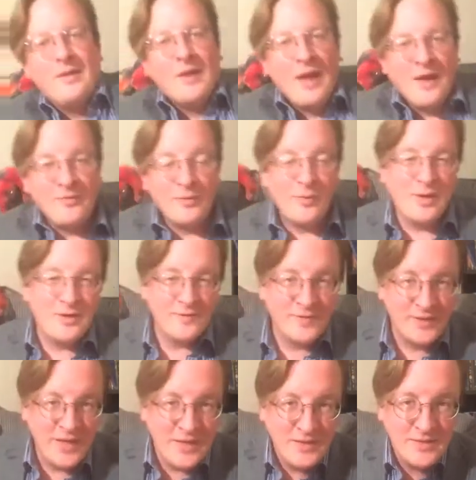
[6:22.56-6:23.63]
Have a
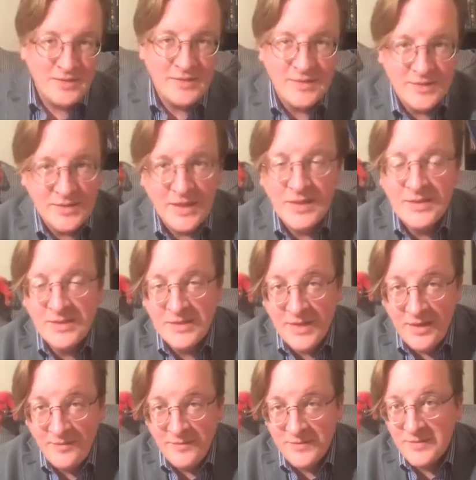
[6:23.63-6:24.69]
wonderful night. Stay
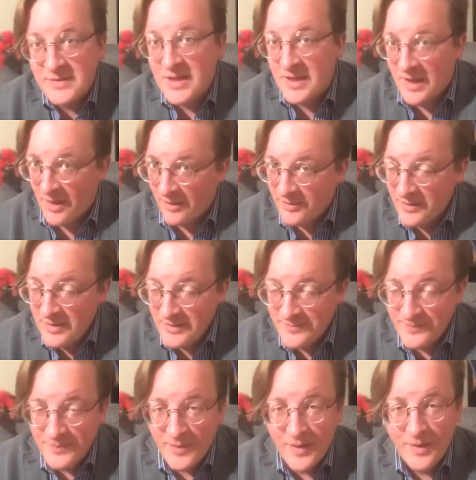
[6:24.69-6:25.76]
safe, stay healthy,
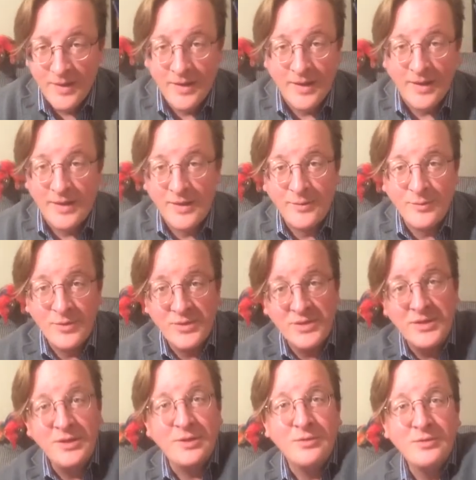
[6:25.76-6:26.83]
and I will
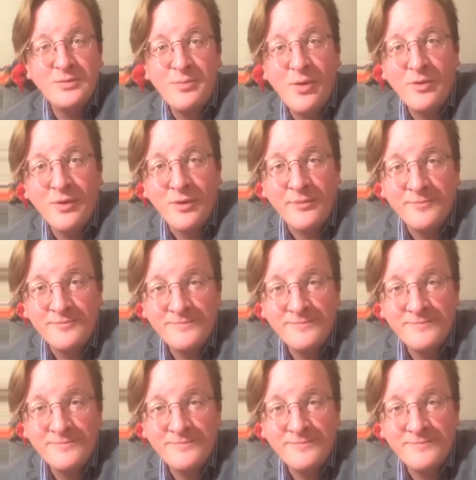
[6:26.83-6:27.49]
see you tomorrow.